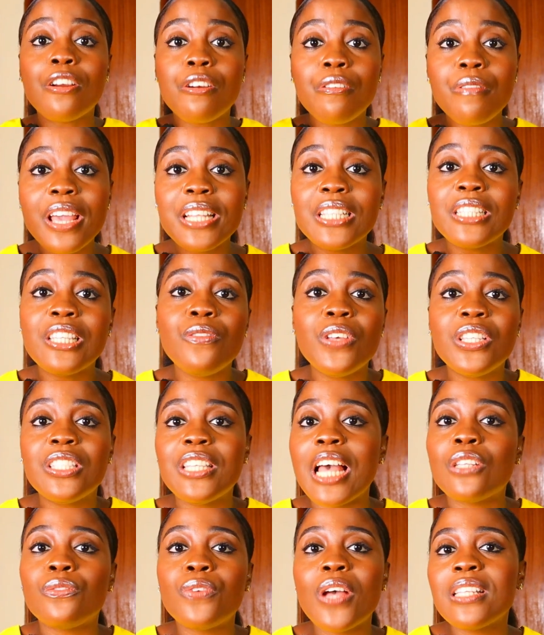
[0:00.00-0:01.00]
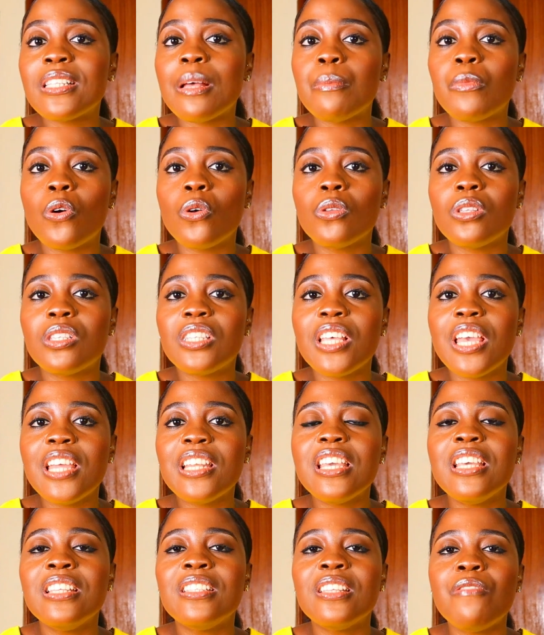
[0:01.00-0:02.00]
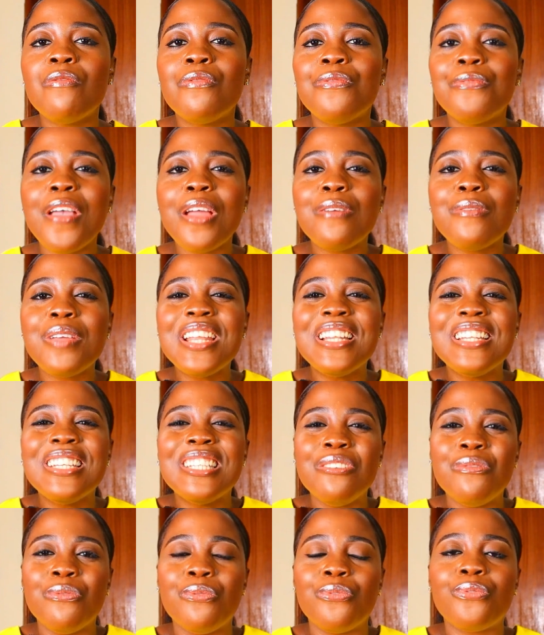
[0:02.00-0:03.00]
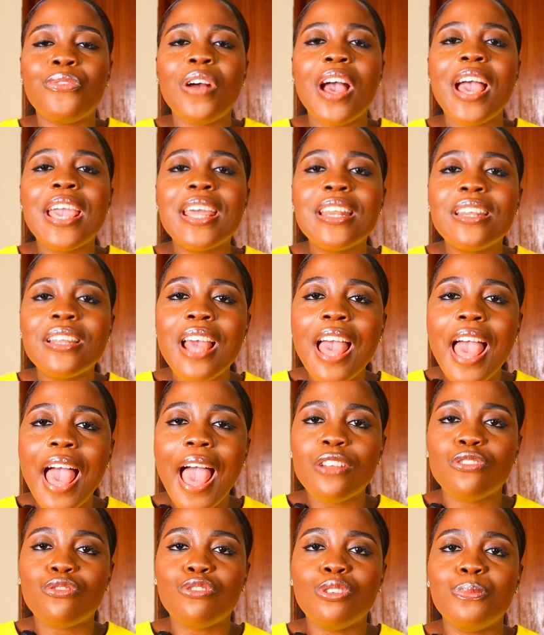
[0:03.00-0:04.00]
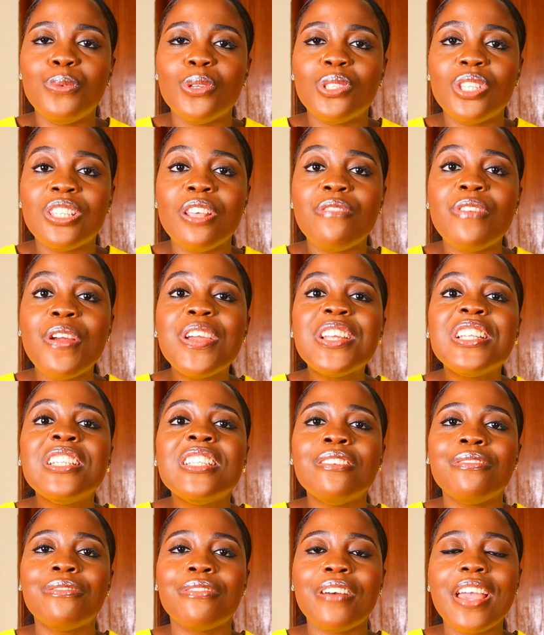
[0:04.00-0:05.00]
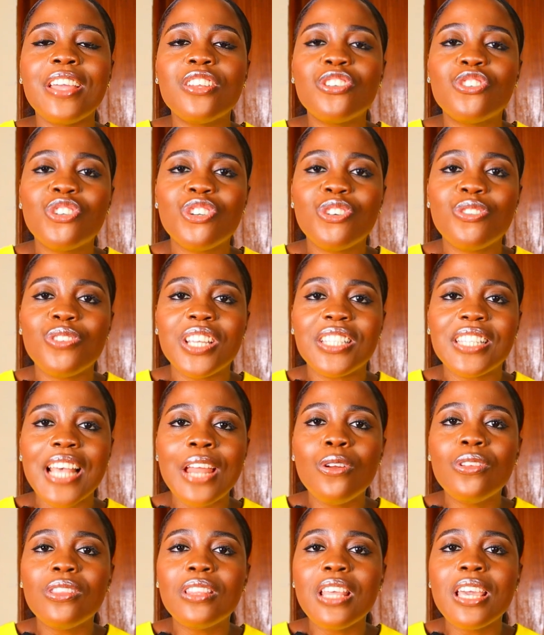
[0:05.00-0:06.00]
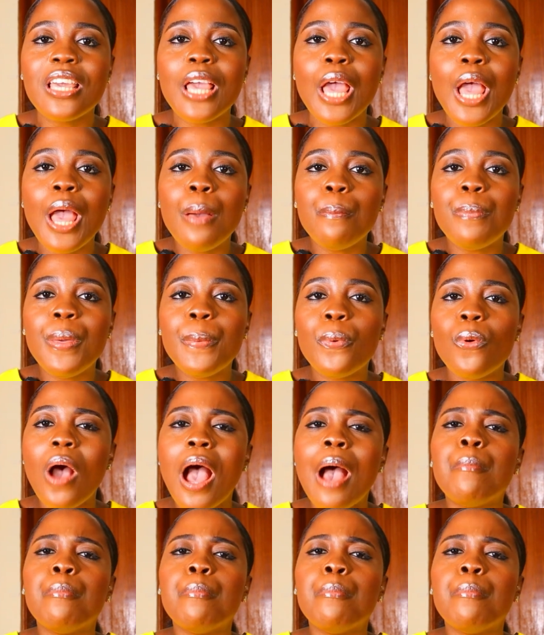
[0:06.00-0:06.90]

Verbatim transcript: creativity, as far as I'm concerned, is a very divine attribute. It's a very divine trait. I don't think people